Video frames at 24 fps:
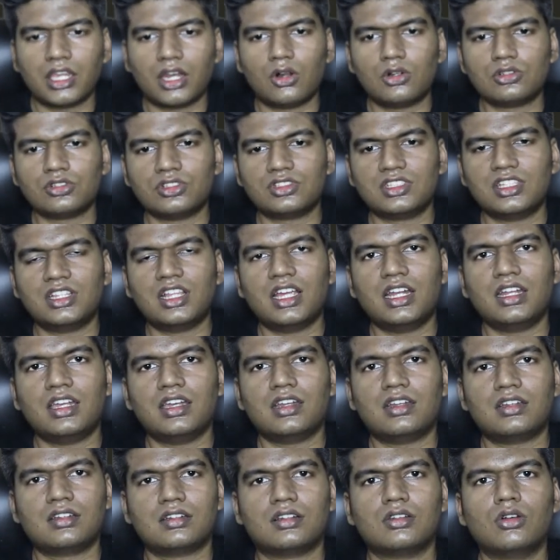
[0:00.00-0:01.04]
can also see that
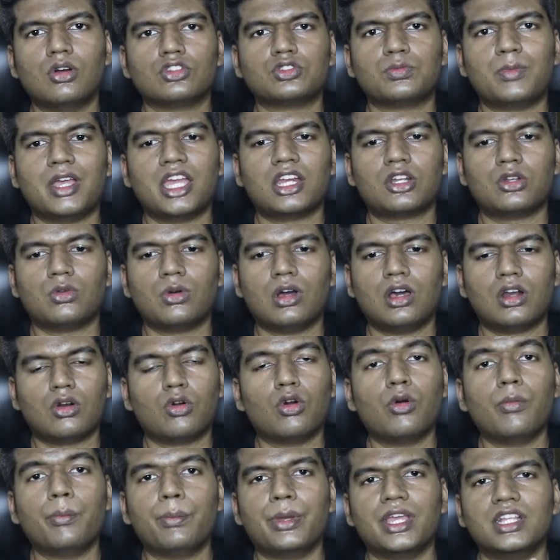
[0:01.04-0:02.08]
it goes back to our
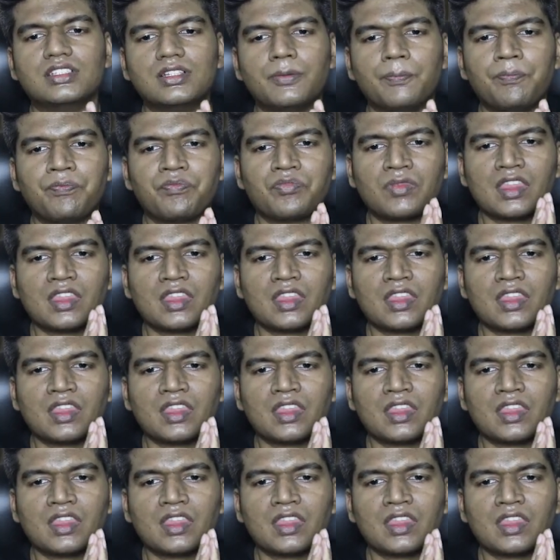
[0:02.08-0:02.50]
home page.